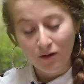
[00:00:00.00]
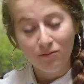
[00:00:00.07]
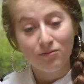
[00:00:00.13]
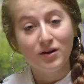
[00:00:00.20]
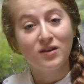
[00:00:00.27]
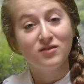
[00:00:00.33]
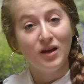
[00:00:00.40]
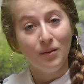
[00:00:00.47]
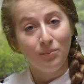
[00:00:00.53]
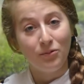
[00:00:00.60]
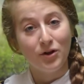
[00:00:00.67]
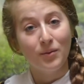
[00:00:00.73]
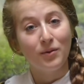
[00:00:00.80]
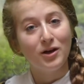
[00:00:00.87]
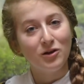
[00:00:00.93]
For
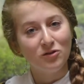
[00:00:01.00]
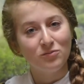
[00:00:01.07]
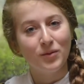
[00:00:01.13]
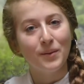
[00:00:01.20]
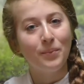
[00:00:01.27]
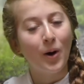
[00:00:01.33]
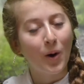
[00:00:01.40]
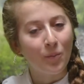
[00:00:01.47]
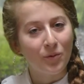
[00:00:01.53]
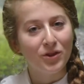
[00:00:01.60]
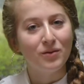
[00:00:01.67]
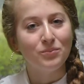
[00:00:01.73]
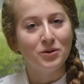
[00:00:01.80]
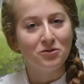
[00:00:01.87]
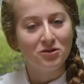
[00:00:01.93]
example, I'm going to use my poem
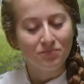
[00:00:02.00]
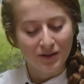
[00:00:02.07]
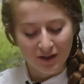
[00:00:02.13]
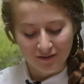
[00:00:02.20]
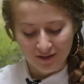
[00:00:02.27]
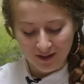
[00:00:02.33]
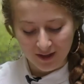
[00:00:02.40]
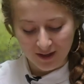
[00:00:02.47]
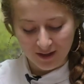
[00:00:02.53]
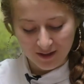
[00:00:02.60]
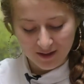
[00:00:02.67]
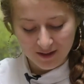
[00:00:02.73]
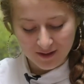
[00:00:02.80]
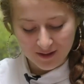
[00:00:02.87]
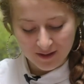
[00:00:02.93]
When the Muse Speaks
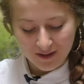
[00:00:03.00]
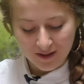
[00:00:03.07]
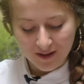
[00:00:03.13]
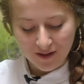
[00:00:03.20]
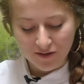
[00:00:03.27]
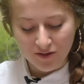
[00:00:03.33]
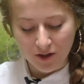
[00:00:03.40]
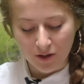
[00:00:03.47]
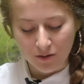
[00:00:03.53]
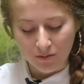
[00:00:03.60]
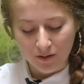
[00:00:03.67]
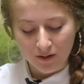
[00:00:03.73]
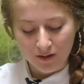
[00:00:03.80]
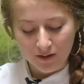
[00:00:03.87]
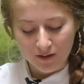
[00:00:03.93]
again.
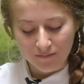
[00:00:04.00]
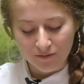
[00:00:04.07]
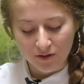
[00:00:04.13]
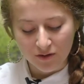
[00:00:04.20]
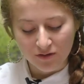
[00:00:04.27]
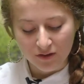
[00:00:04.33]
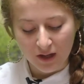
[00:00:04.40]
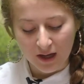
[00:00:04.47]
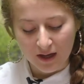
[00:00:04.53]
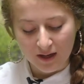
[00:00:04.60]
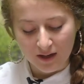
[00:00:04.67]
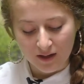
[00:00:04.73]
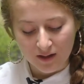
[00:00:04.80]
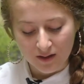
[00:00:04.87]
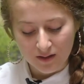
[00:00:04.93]
So, the first
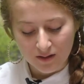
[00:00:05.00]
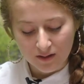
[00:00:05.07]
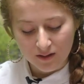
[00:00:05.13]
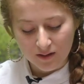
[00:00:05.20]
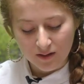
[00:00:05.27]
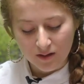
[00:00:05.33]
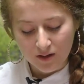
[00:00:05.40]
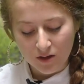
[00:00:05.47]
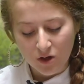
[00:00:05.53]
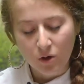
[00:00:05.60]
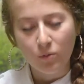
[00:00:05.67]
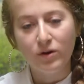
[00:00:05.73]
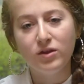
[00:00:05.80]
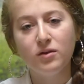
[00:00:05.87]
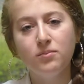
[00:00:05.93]
line,
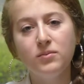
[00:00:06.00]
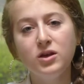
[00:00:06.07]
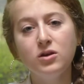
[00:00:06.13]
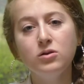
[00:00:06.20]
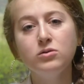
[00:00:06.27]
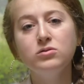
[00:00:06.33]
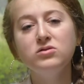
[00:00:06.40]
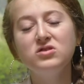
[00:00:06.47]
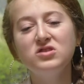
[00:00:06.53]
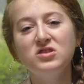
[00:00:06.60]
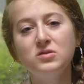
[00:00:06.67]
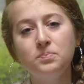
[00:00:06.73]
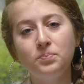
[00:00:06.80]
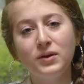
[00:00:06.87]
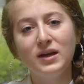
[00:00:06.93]
when the muse
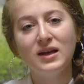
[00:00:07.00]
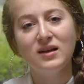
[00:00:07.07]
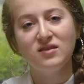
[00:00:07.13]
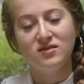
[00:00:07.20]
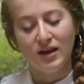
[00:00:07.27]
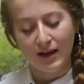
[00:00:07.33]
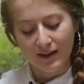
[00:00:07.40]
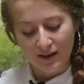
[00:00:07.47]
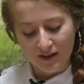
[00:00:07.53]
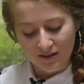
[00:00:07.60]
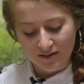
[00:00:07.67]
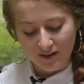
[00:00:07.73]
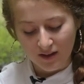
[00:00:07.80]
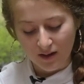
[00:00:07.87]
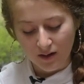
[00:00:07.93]
speaks, I
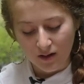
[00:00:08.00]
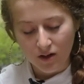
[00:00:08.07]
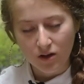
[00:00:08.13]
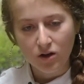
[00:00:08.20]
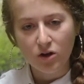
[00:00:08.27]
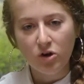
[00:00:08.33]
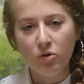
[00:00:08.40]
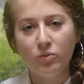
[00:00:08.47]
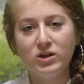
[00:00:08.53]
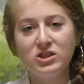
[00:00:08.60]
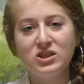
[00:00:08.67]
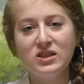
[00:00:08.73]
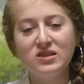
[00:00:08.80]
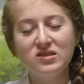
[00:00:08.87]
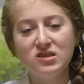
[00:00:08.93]
listen. When
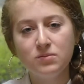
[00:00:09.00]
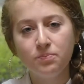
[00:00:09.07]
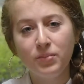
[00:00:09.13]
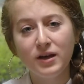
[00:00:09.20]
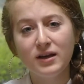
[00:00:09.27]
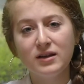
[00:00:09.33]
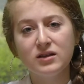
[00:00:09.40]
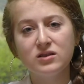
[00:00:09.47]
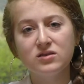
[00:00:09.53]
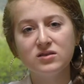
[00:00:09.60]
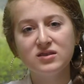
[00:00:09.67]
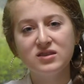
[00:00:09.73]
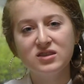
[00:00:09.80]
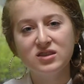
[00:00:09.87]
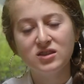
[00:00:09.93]
she
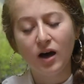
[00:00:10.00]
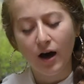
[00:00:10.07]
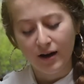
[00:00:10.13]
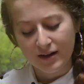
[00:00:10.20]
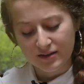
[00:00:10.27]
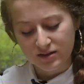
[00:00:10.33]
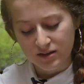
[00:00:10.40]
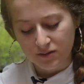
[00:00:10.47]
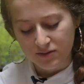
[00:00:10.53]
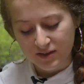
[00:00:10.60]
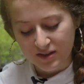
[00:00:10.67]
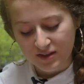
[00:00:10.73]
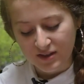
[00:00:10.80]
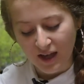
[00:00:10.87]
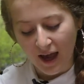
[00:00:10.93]
spills sonnets of
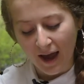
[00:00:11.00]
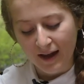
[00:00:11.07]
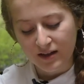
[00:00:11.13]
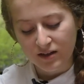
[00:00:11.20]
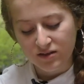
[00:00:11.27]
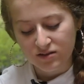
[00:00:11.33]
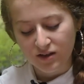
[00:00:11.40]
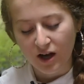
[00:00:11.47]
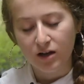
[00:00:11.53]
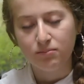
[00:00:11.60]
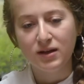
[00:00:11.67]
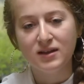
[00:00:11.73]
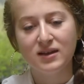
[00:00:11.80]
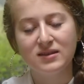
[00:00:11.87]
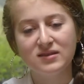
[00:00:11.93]
sadness
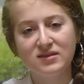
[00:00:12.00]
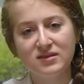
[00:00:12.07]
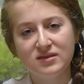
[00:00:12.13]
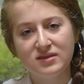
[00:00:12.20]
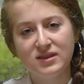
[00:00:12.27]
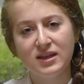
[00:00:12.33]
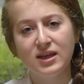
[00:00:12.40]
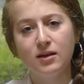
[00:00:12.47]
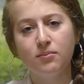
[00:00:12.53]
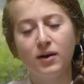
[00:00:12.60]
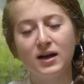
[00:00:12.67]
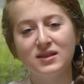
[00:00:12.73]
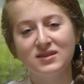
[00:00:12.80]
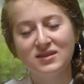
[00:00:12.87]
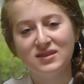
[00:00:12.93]
on me that sting
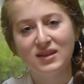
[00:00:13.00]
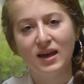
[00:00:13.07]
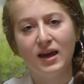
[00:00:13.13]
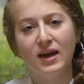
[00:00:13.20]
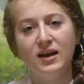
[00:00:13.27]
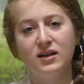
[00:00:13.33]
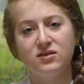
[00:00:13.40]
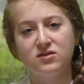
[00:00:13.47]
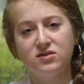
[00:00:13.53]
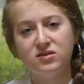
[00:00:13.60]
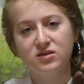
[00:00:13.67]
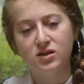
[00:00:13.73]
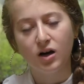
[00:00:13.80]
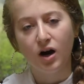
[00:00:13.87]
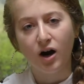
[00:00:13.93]
my skin and
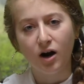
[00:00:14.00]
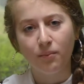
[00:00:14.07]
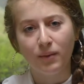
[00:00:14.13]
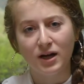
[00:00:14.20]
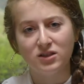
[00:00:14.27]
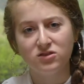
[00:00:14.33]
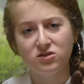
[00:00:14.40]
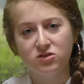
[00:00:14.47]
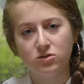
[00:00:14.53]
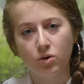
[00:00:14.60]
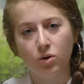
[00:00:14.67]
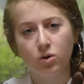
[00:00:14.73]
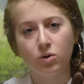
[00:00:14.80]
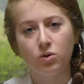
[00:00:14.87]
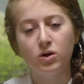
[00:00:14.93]
scar my
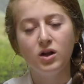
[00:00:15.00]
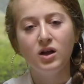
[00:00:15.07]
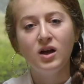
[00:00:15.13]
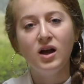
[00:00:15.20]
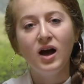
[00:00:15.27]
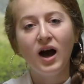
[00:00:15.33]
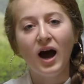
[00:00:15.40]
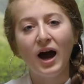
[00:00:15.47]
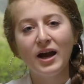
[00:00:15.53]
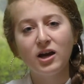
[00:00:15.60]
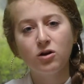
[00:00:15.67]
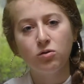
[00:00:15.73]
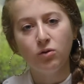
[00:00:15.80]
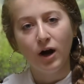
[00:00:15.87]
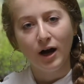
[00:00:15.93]
soul, I
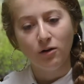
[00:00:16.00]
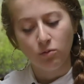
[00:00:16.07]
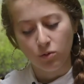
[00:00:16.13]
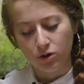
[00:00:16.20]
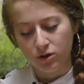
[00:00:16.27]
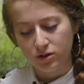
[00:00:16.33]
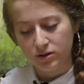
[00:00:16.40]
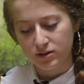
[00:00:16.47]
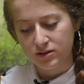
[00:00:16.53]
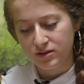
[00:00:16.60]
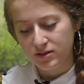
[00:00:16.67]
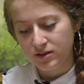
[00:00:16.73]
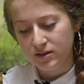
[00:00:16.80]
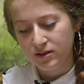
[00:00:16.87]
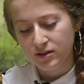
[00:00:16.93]
cry
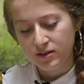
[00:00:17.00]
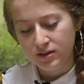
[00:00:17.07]
words.